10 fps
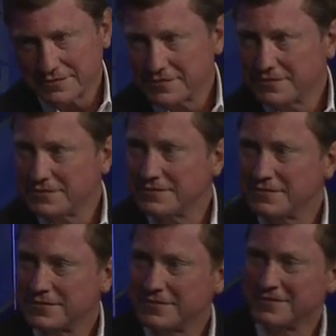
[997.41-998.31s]
what does it
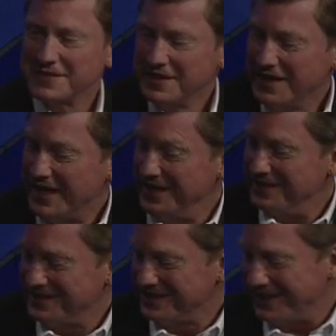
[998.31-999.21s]
look like?
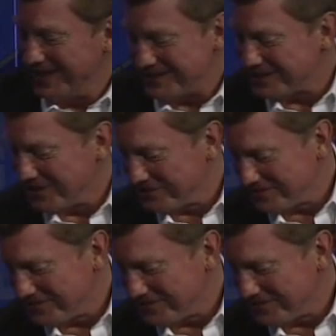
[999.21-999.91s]
Hey, uh, so